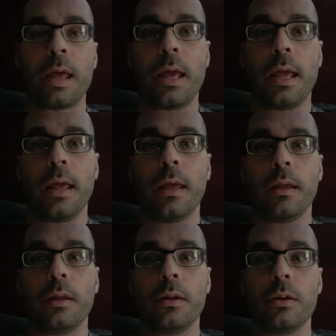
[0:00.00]

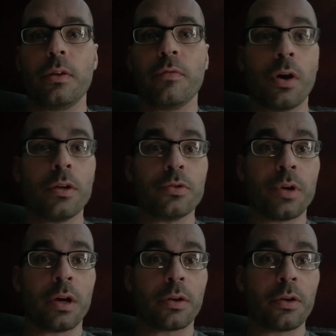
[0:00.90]
and Ivan
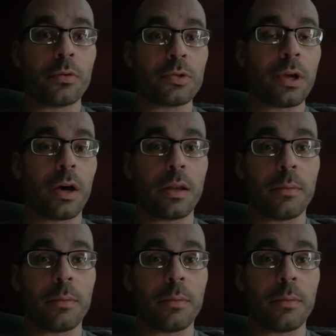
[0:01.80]
Drago's got